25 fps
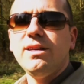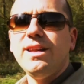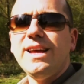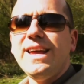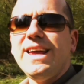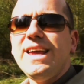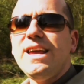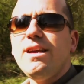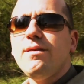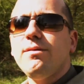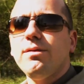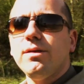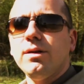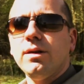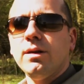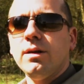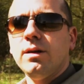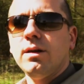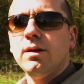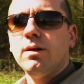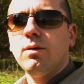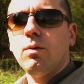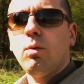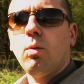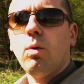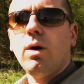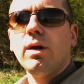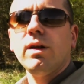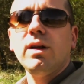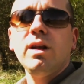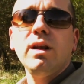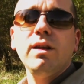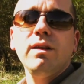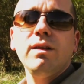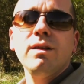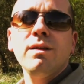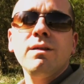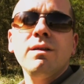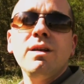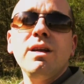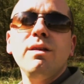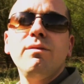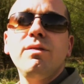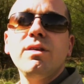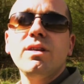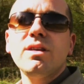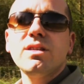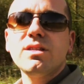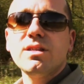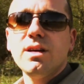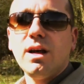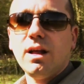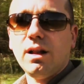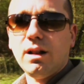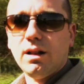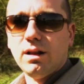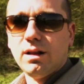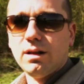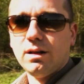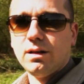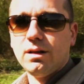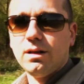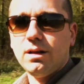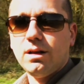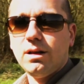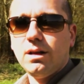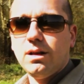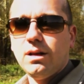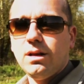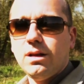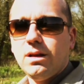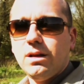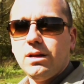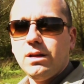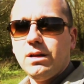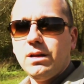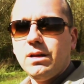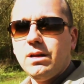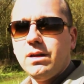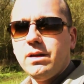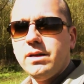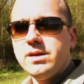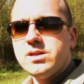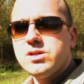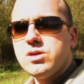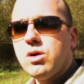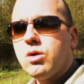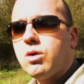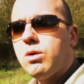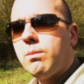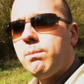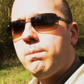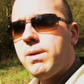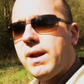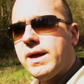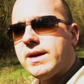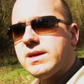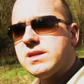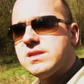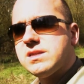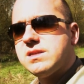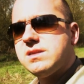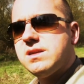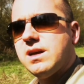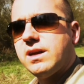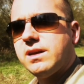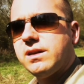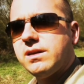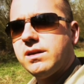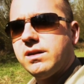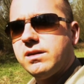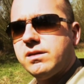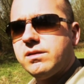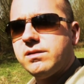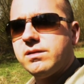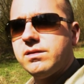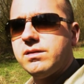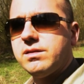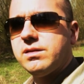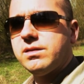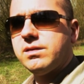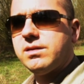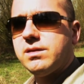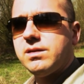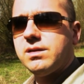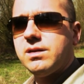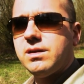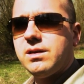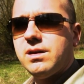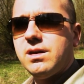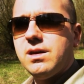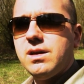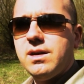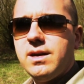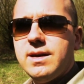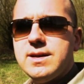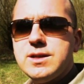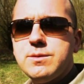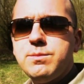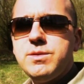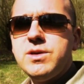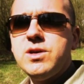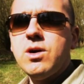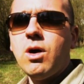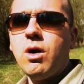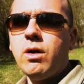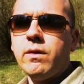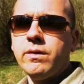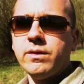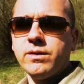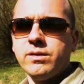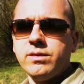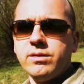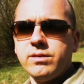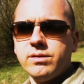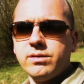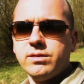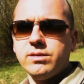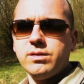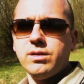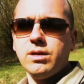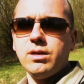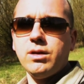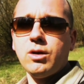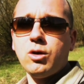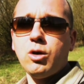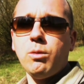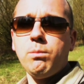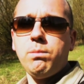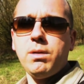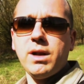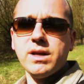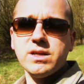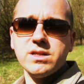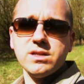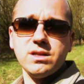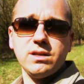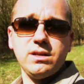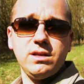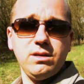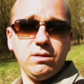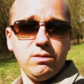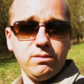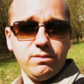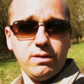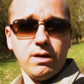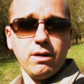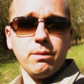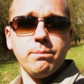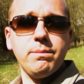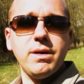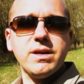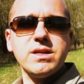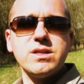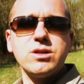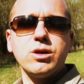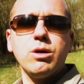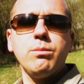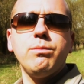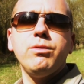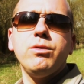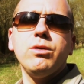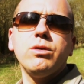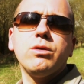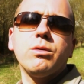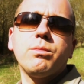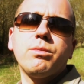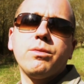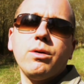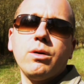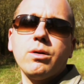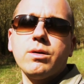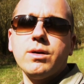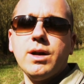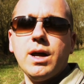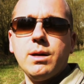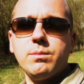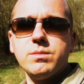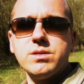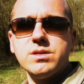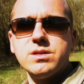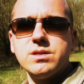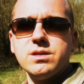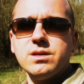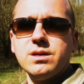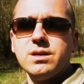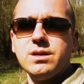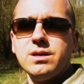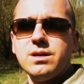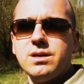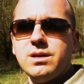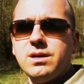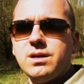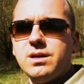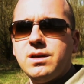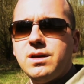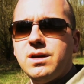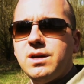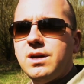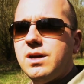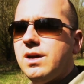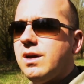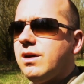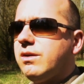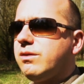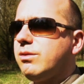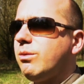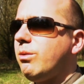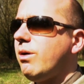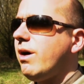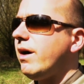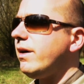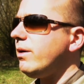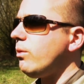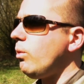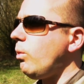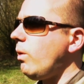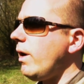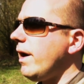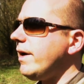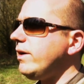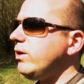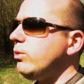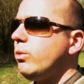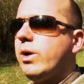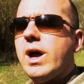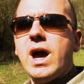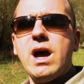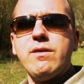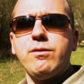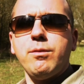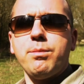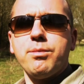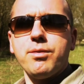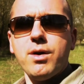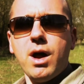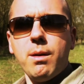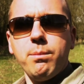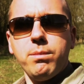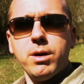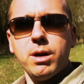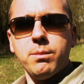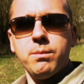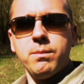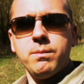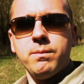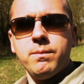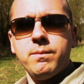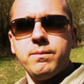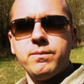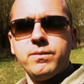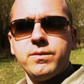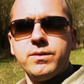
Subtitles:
in even one living cell is so complex that it's beyond the complexity of our best computer programs. So why do we have a problem